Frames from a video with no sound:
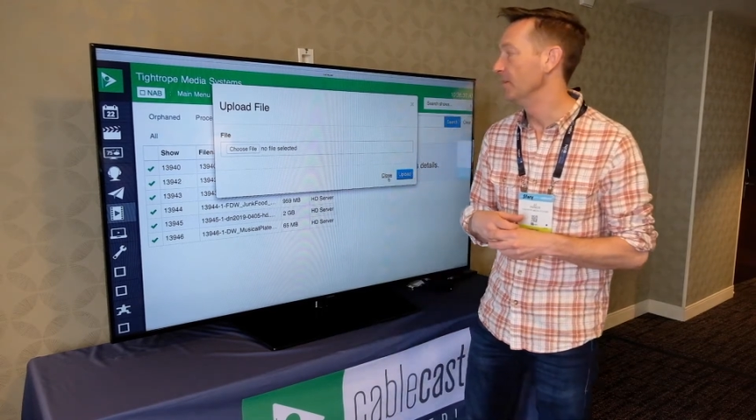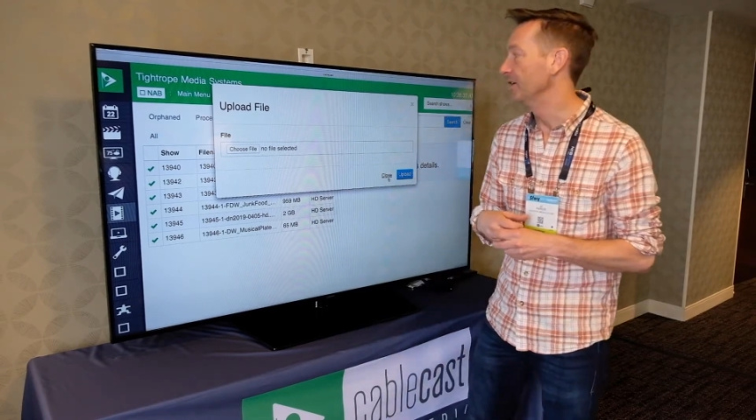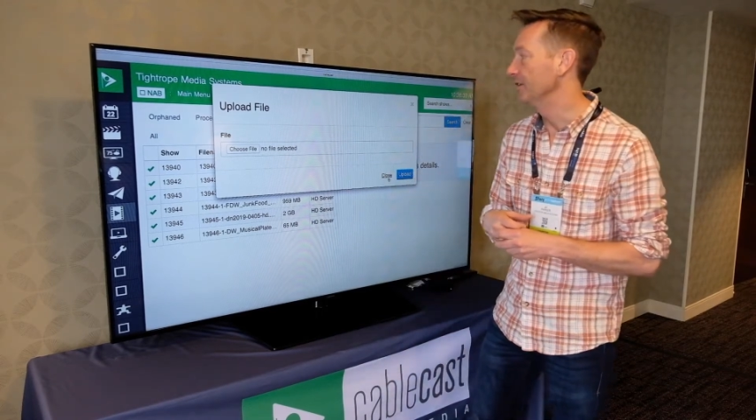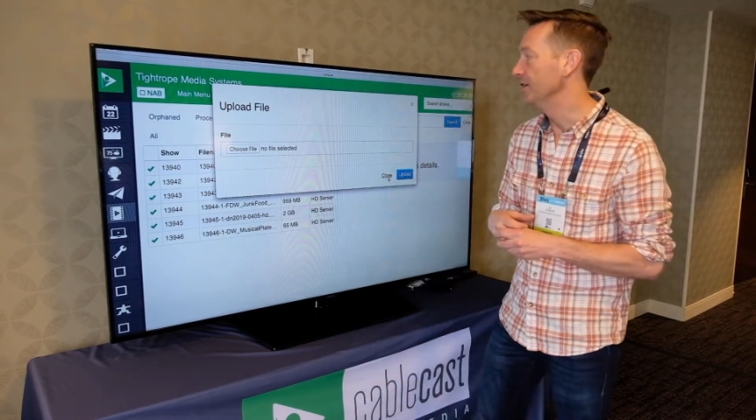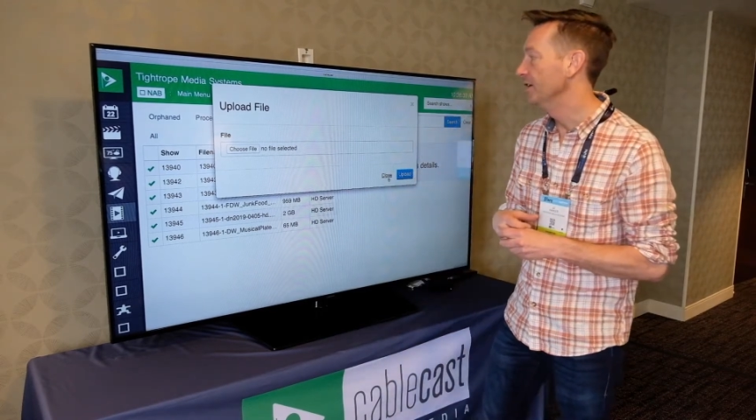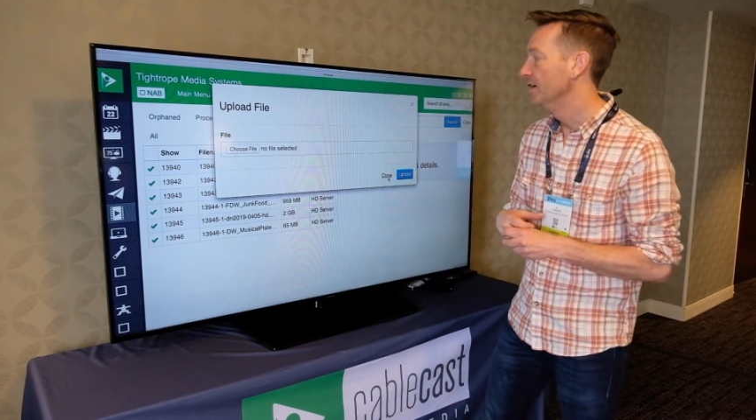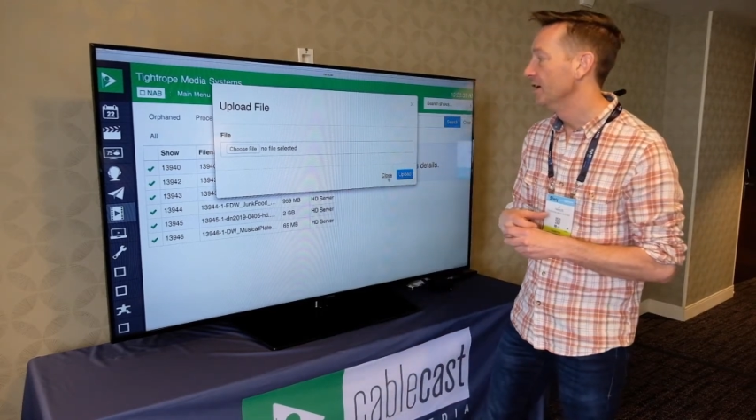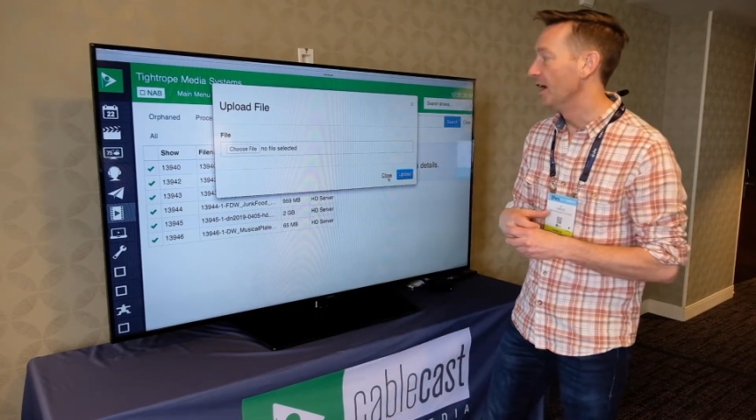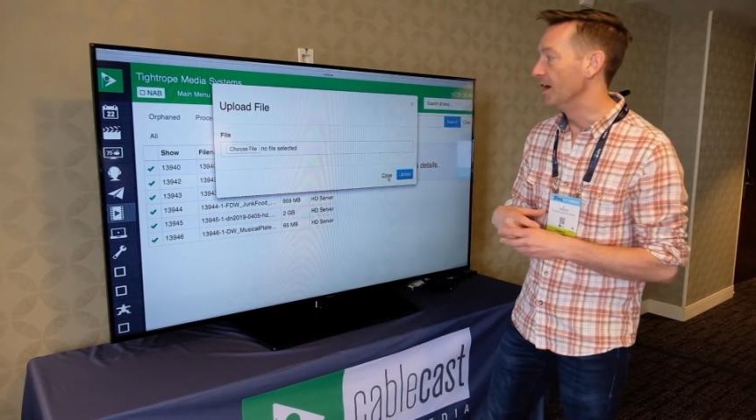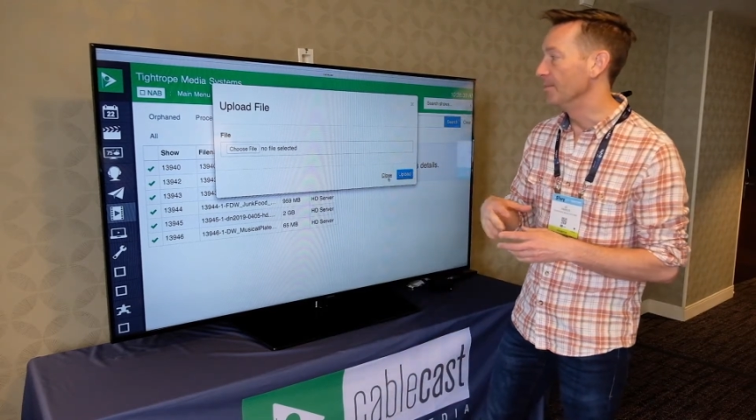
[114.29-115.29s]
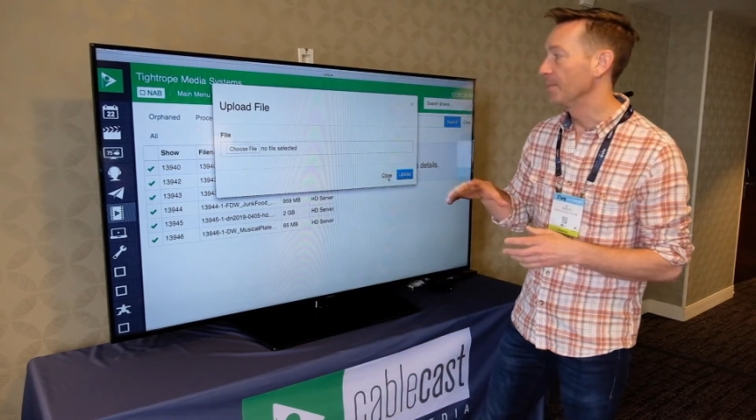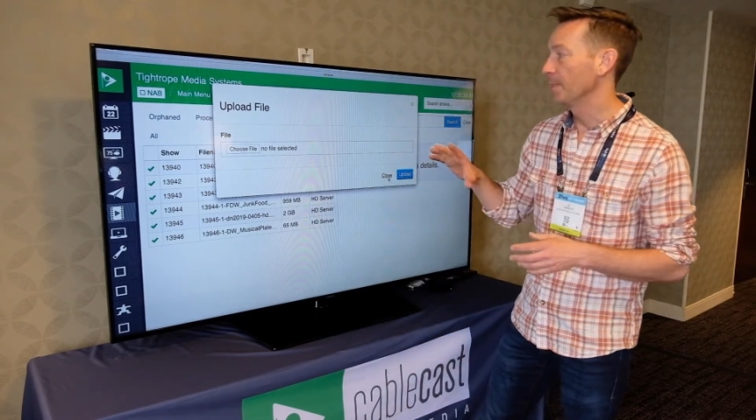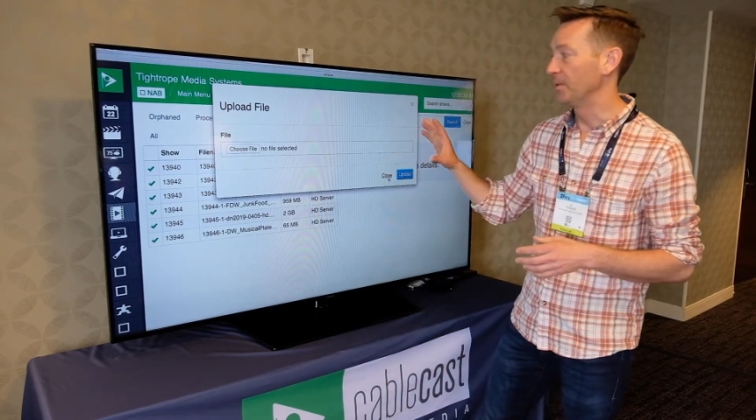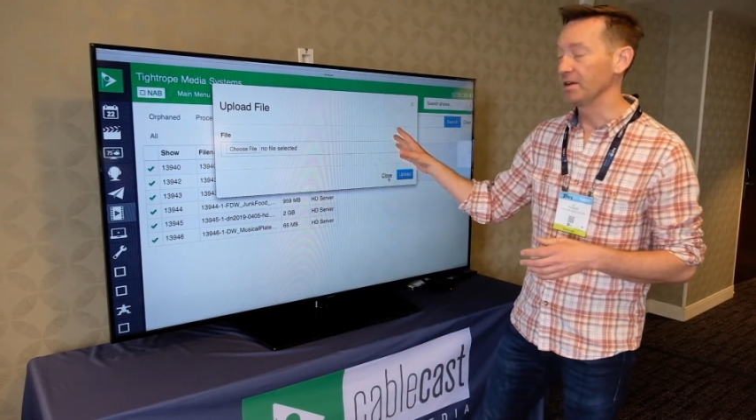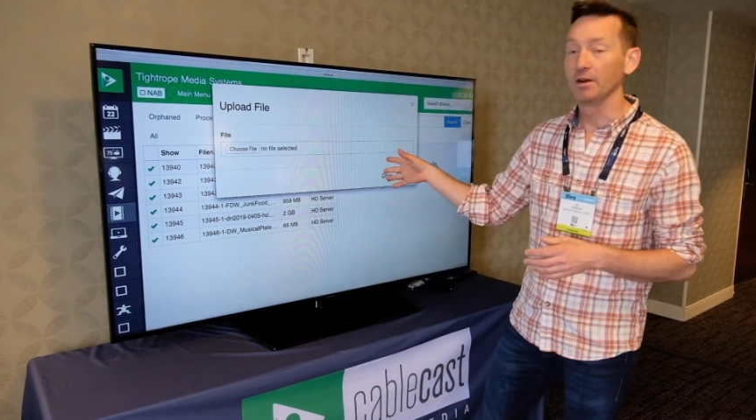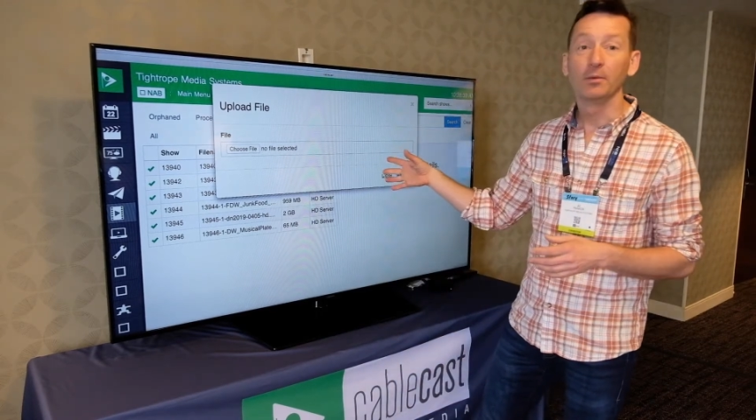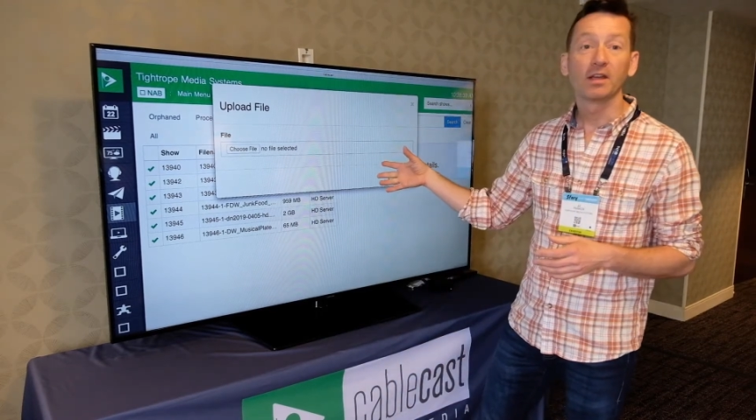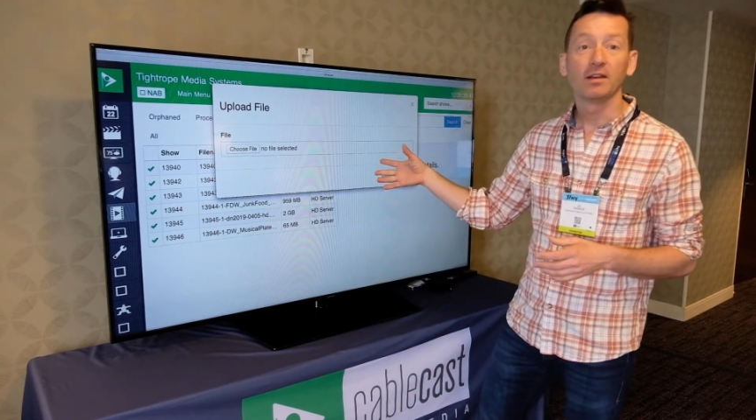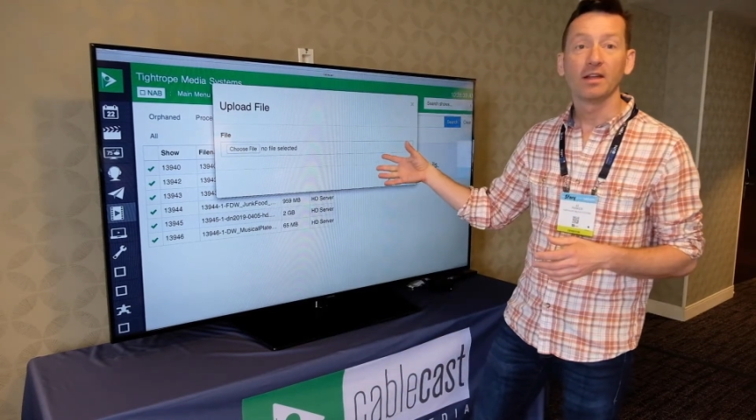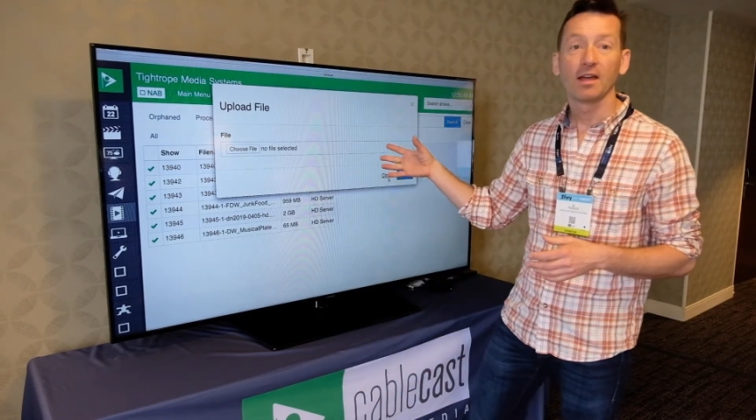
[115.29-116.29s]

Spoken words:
method. But here we can